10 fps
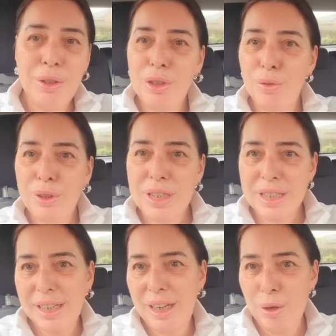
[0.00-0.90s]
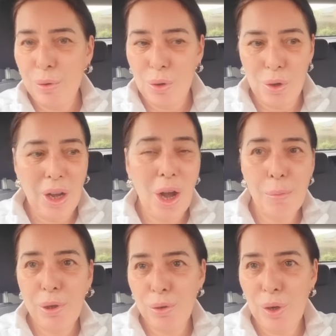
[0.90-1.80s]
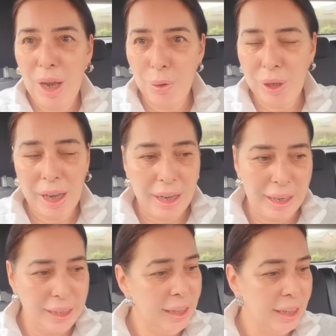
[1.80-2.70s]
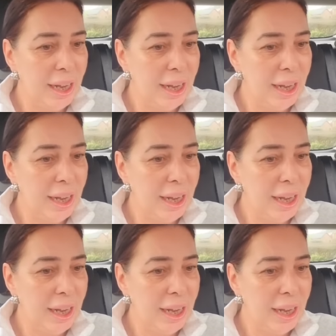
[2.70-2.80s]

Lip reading: It's lovely to see you all. Hope you're all okay.